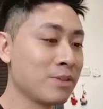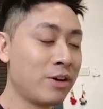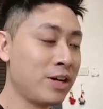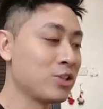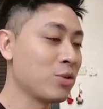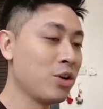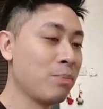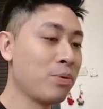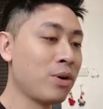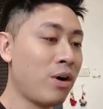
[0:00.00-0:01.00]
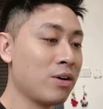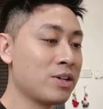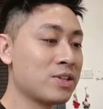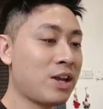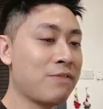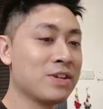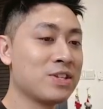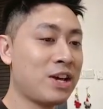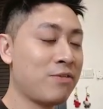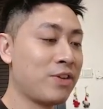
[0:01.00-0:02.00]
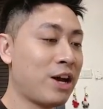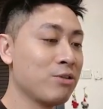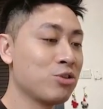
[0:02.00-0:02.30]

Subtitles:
Alright, so I'm going to put all this stuff aside for now